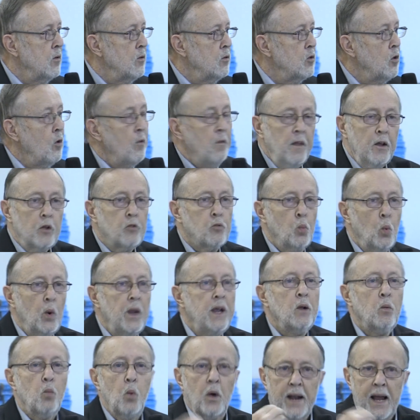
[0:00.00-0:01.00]
So this
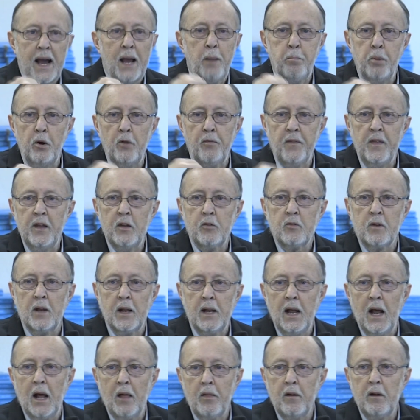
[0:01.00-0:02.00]
week when I put this
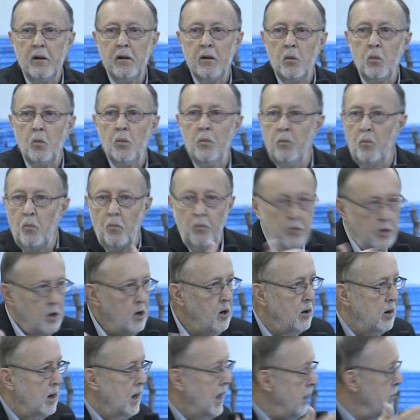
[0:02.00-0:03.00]
together, you
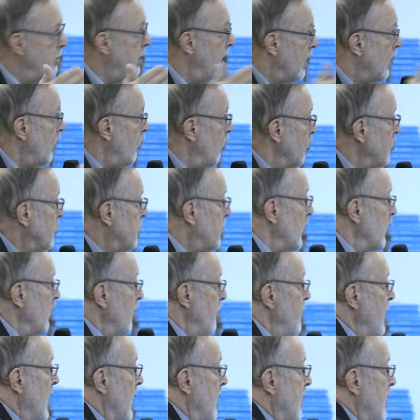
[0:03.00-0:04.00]
know, led by the Holy Spirit,